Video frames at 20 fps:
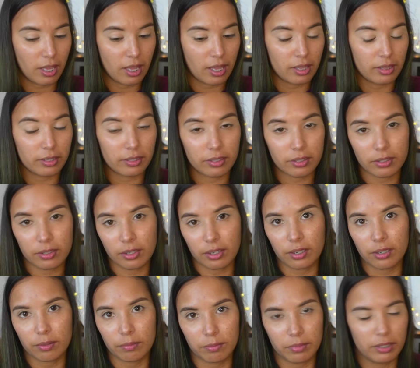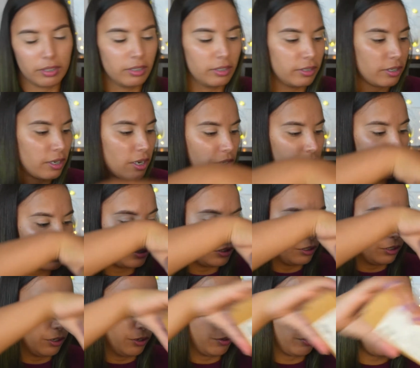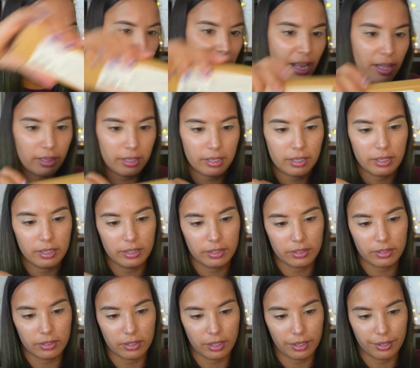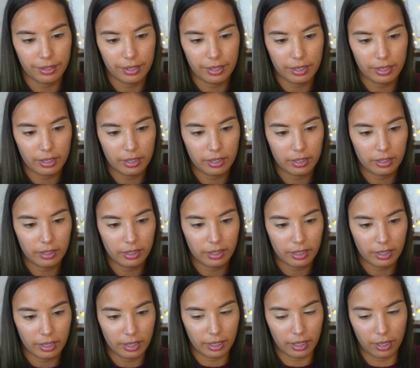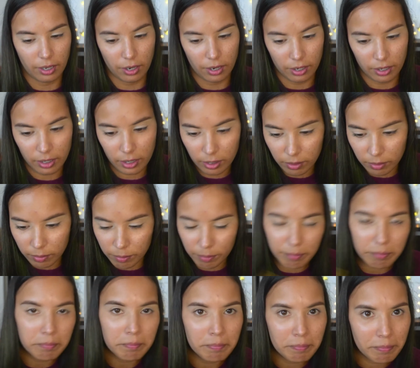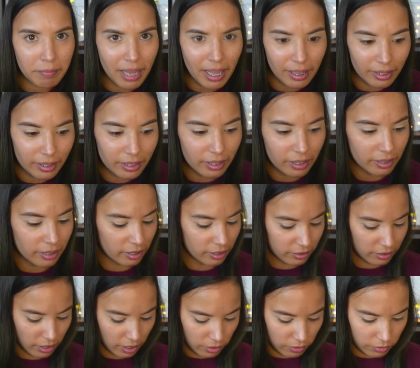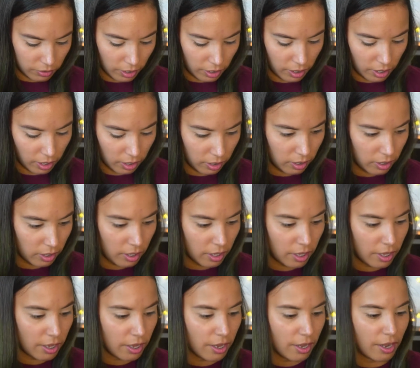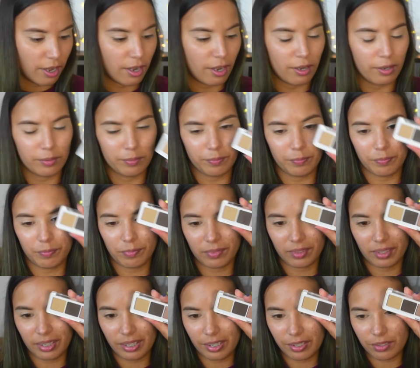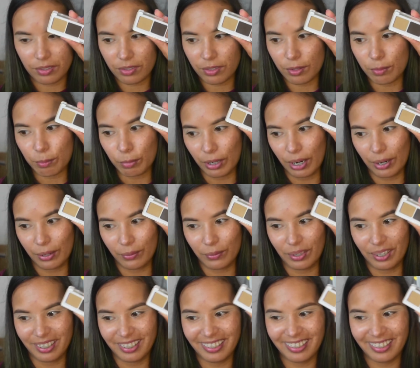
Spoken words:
This is a Natasha Denona palette. It's the Ayana palette, I think is how you say that. It's the brown one.